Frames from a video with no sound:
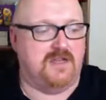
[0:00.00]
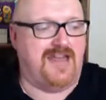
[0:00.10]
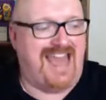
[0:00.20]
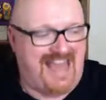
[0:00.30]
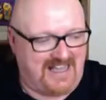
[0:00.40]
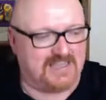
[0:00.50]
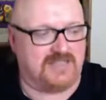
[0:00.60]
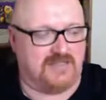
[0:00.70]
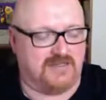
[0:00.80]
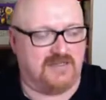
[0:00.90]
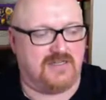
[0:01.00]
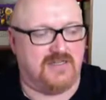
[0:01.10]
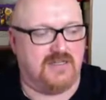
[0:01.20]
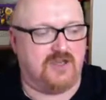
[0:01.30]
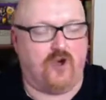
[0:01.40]
excellent
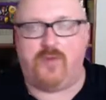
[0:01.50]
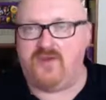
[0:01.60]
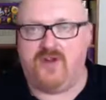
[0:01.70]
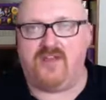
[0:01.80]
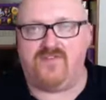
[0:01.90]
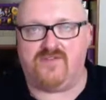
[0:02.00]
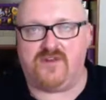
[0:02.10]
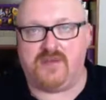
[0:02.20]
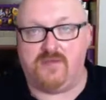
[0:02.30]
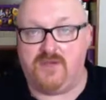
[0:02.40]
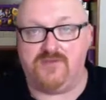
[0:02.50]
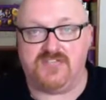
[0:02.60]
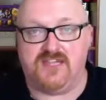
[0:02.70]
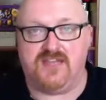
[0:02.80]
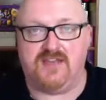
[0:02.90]
copyright-free
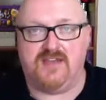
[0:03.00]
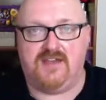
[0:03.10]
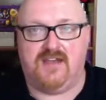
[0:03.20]
music